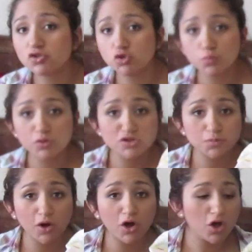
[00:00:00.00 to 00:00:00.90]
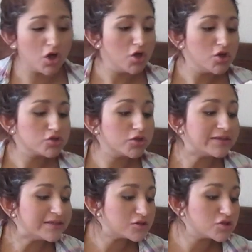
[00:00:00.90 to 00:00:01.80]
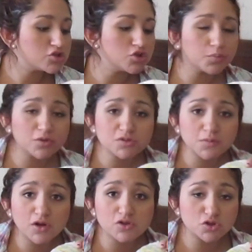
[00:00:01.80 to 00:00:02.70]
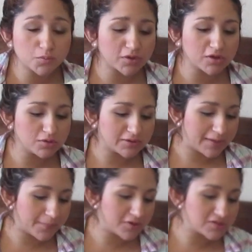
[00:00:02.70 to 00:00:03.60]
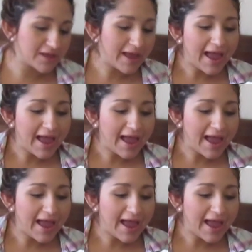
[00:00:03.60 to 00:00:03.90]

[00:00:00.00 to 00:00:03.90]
super small. So these are super small and super cute diapers.